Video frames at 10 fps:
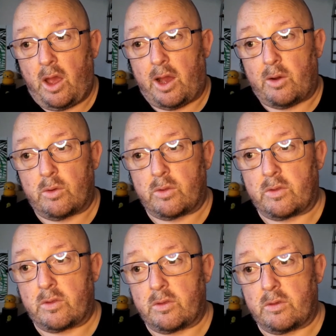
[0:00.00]
I
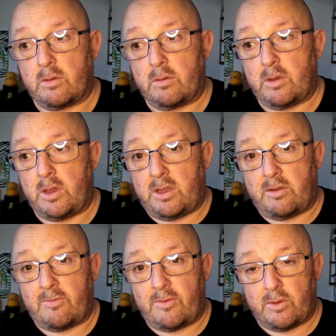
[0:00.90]
was
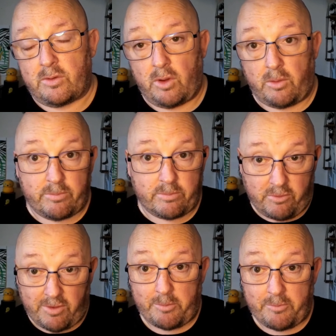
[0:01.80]
eating food, not
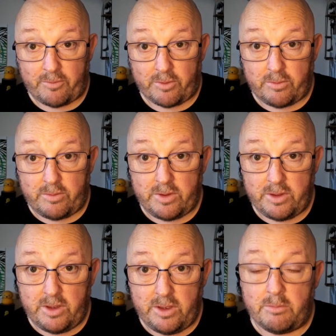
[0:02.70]
crap food,
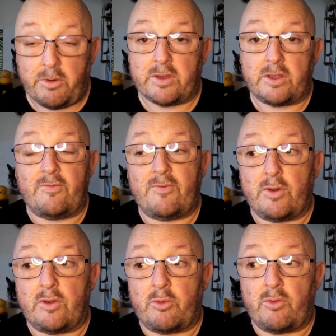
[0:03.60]
but I was eating
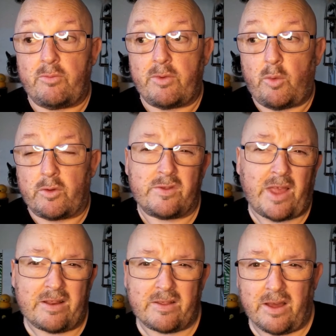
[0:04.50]
food, but I
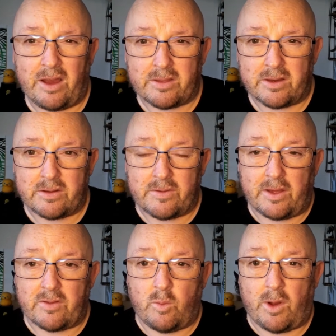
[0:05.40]
wasn't exercising.
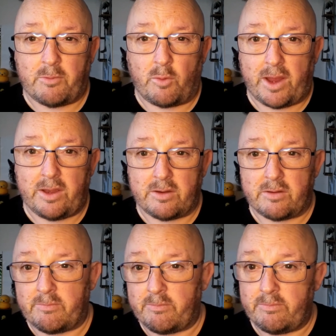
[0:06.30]
That's why my weight
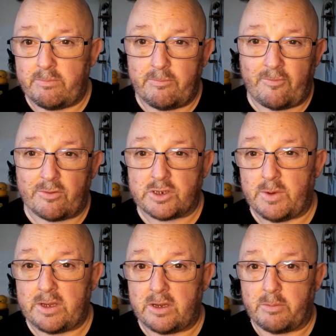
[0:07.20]
had
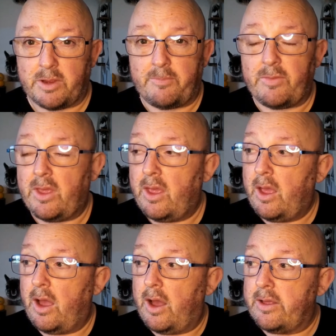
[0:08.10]
fluctuated a bit.
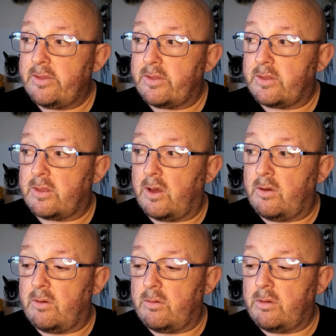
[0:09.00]

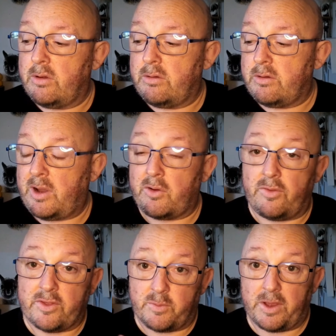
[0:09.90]
So now I've
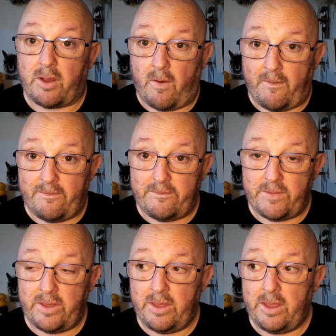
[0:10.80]
got this week
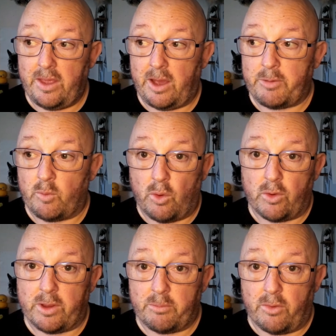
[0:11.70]
off, I've been
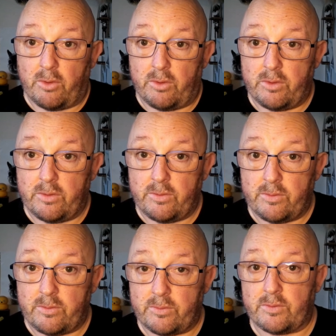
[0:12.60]
walking more,
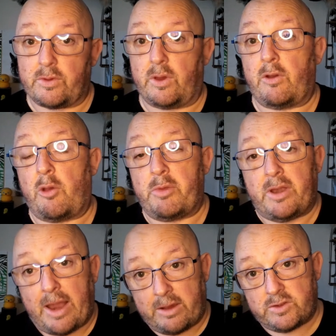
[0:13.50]
so
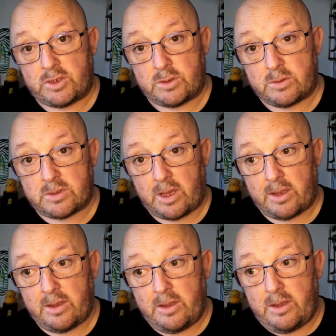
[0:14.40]
hoping next Tuesday